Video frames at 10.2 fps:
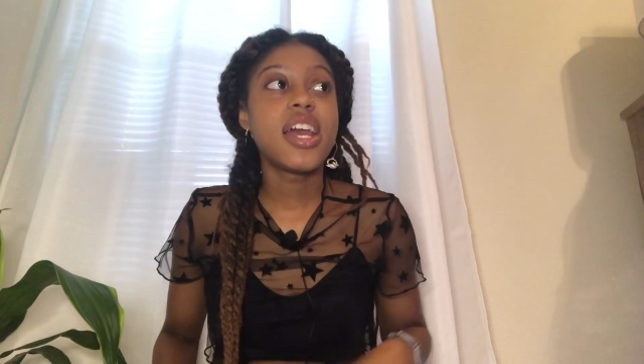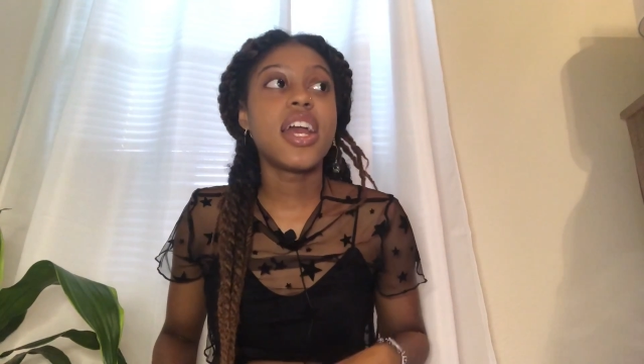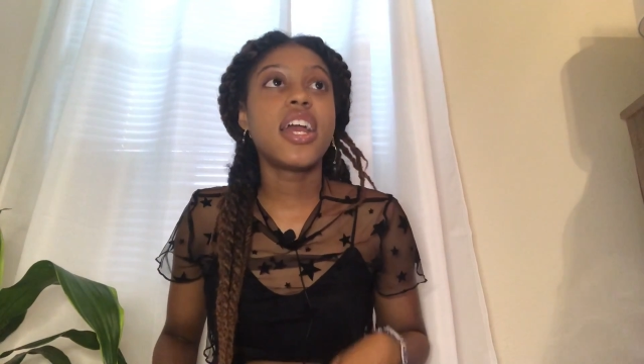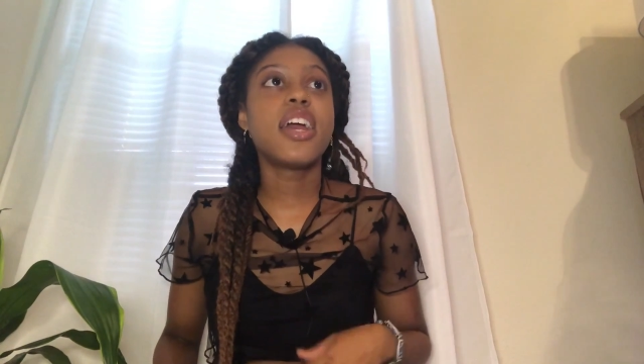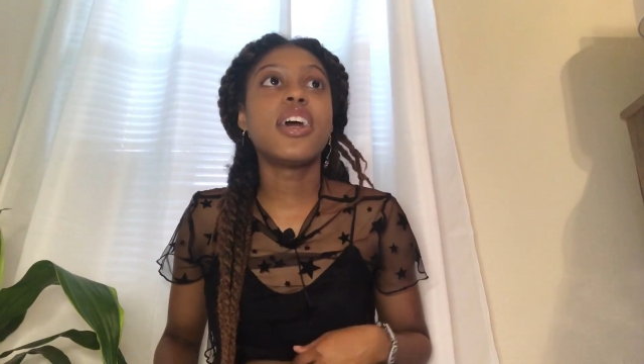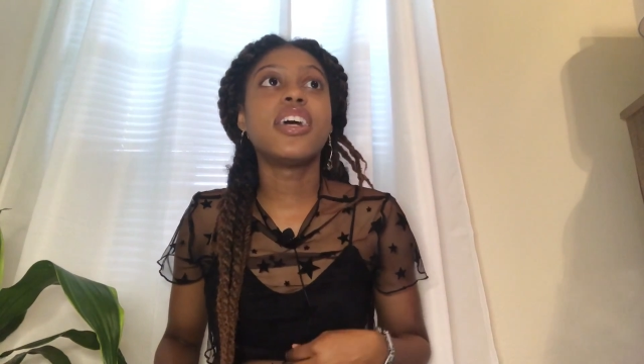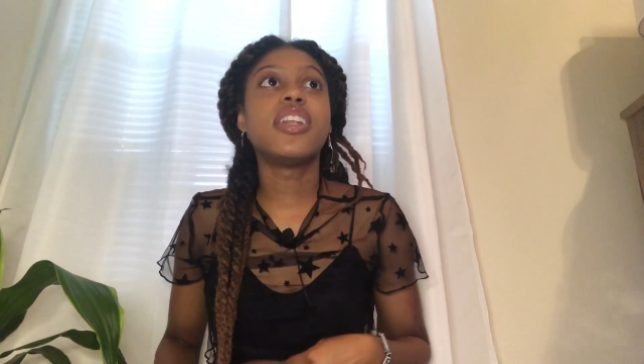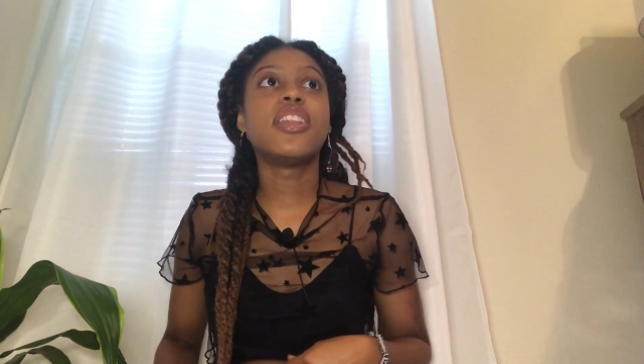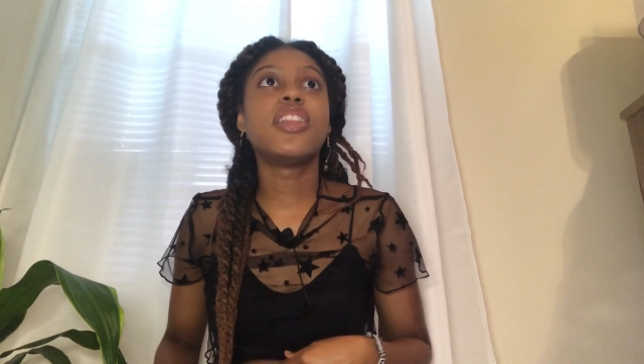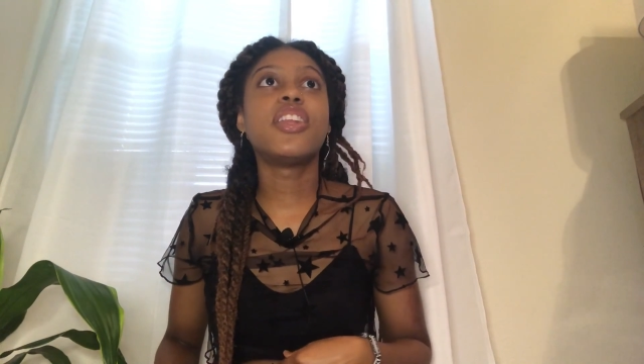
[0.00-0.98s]

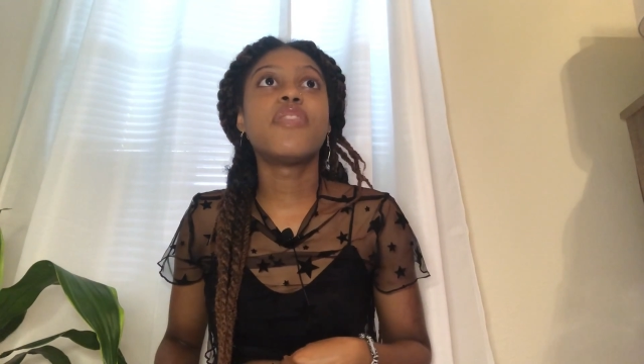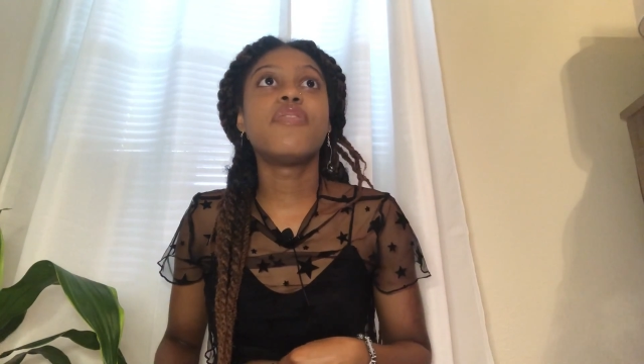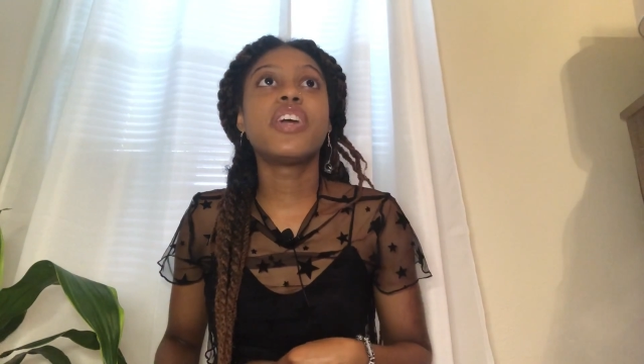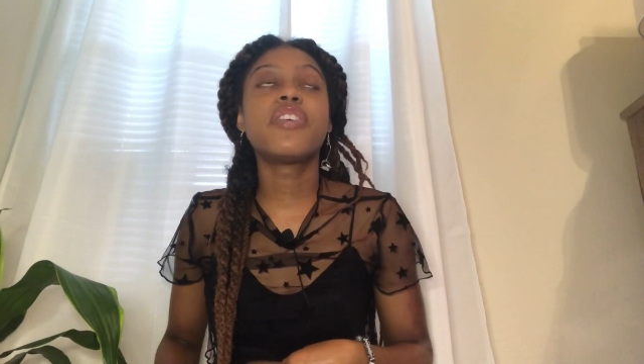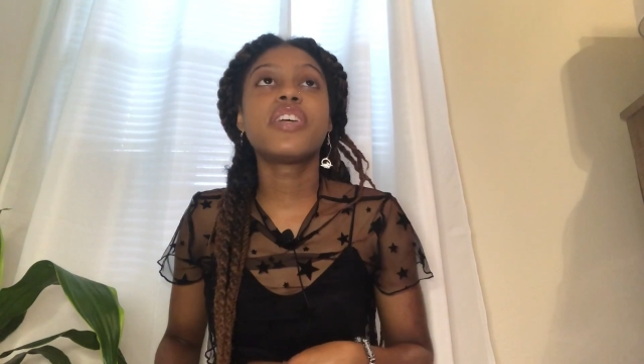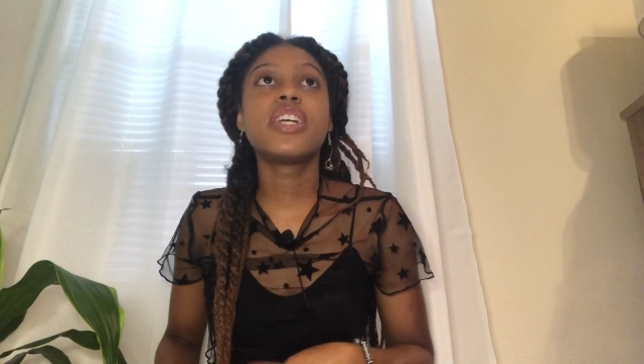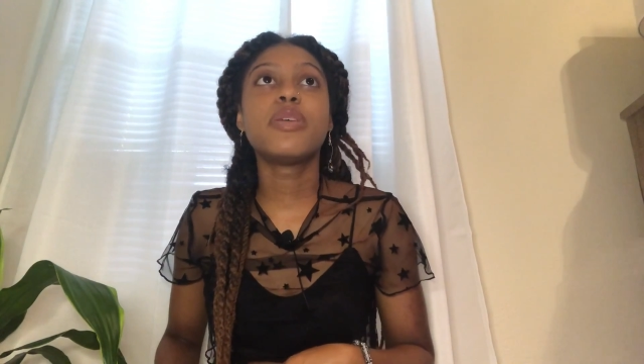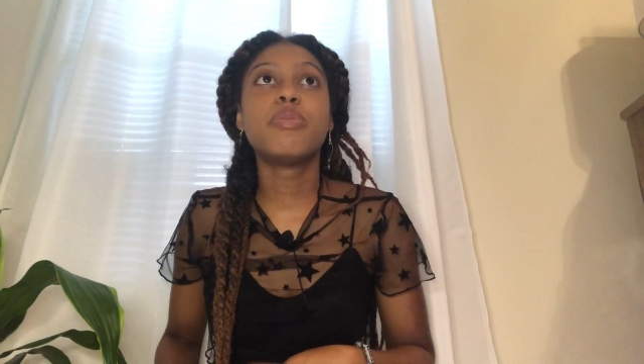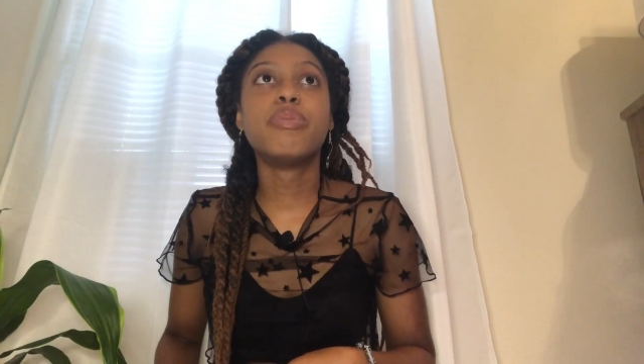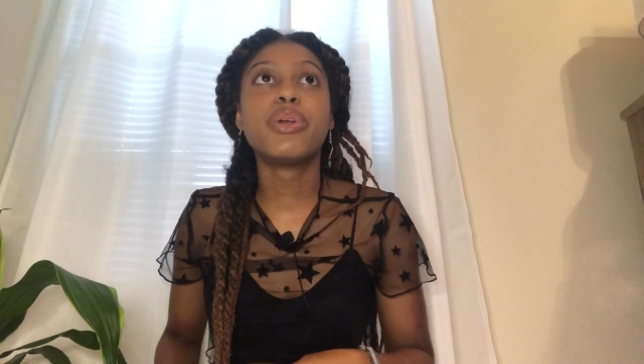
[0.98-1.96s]
and they're
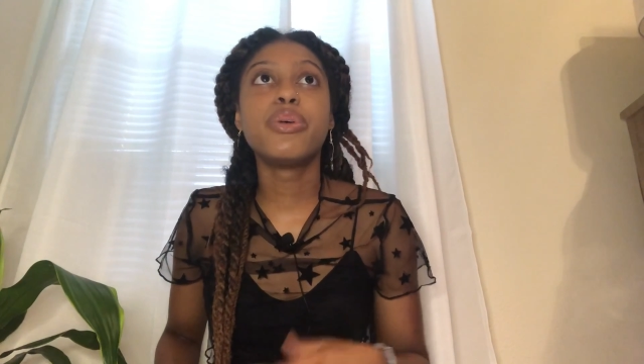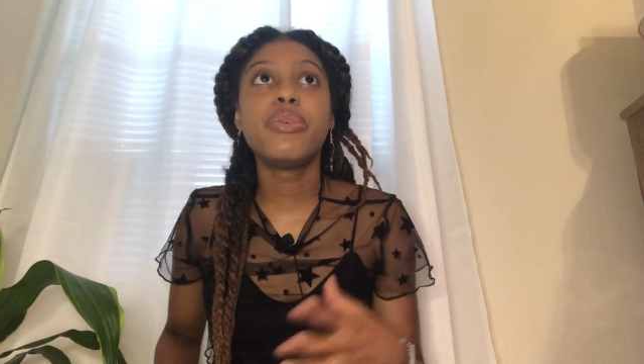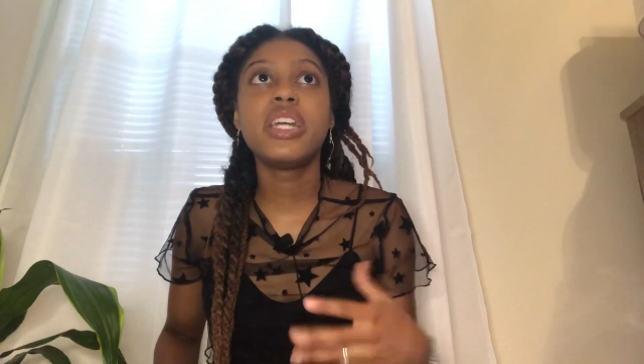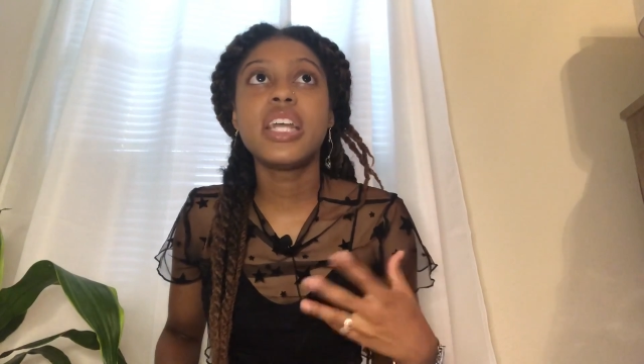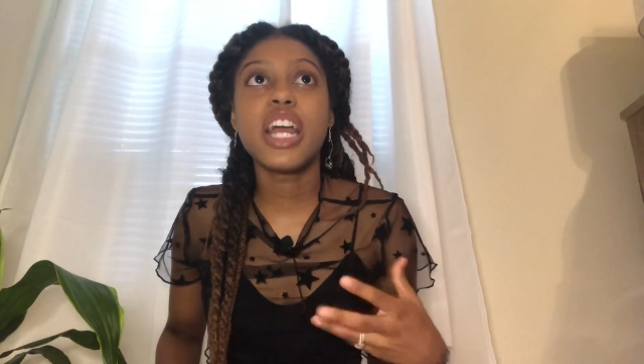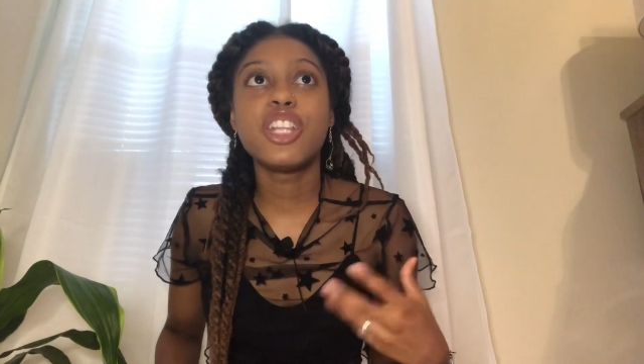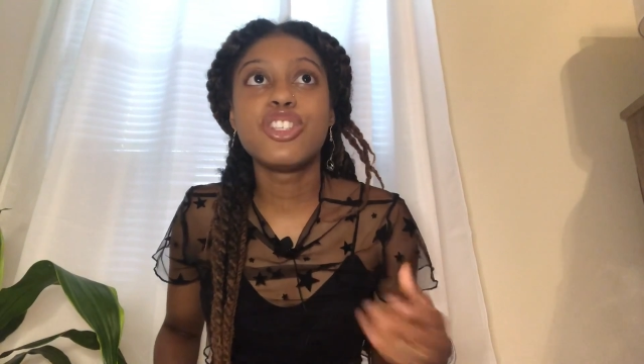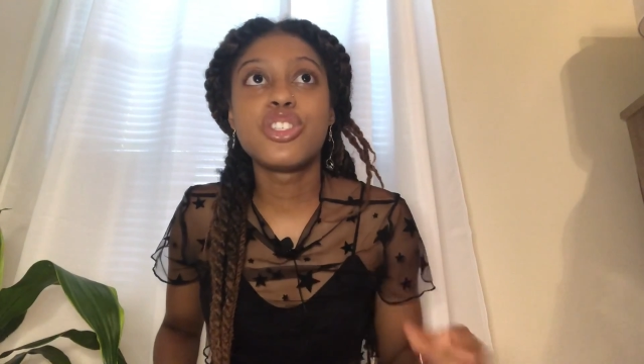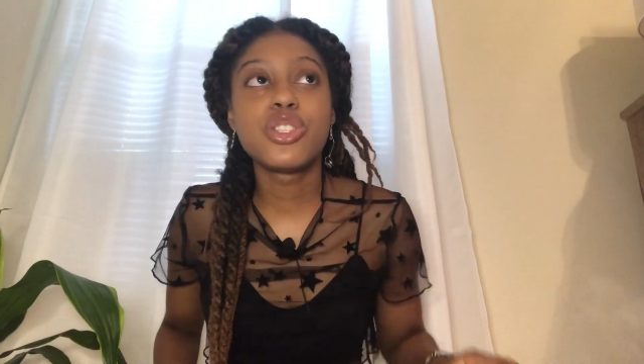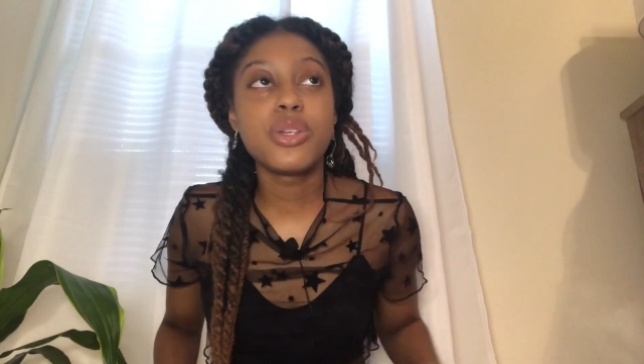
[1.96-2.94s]
very brewy and
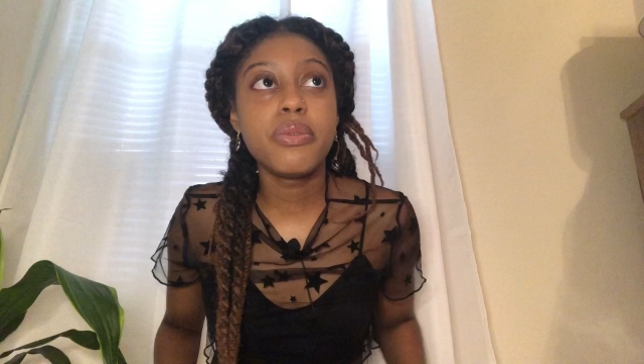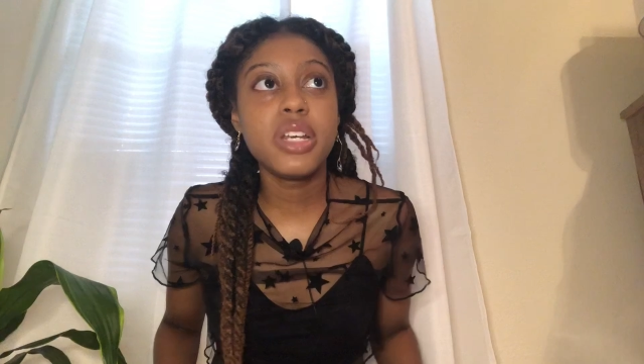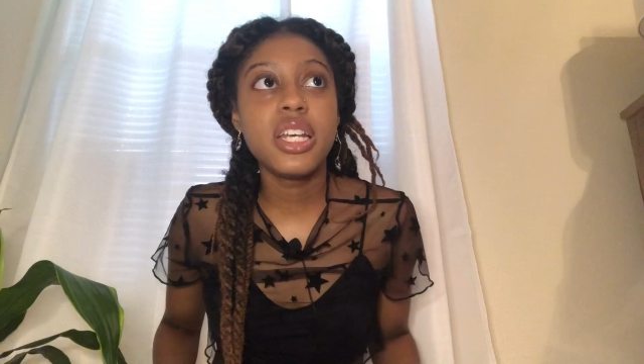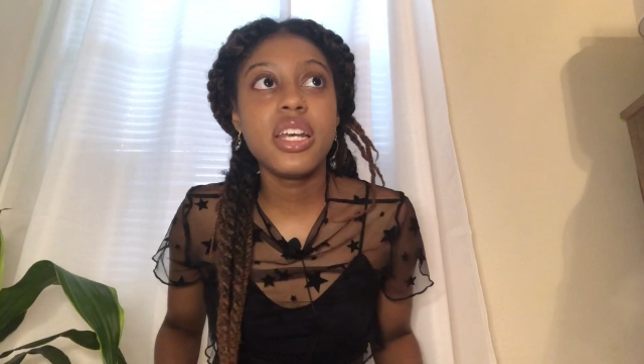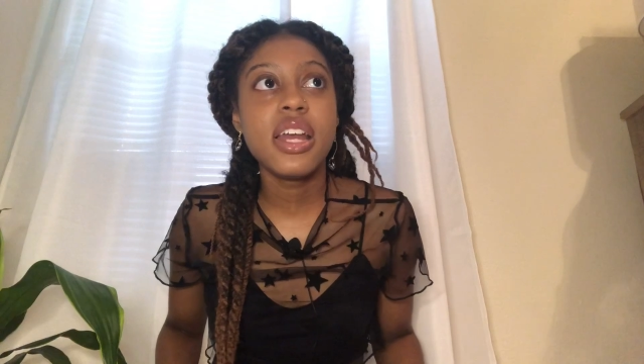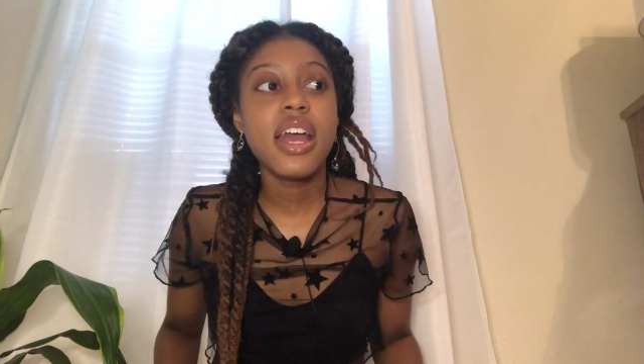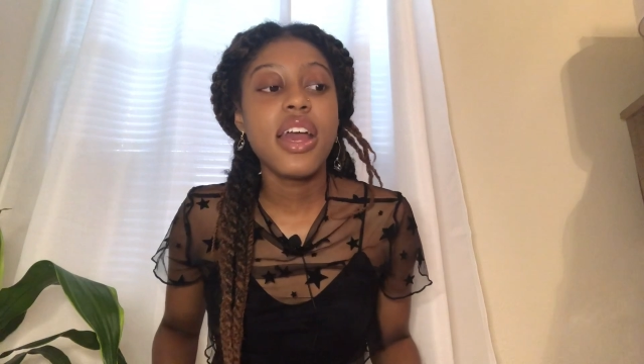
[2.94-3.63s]
stewy.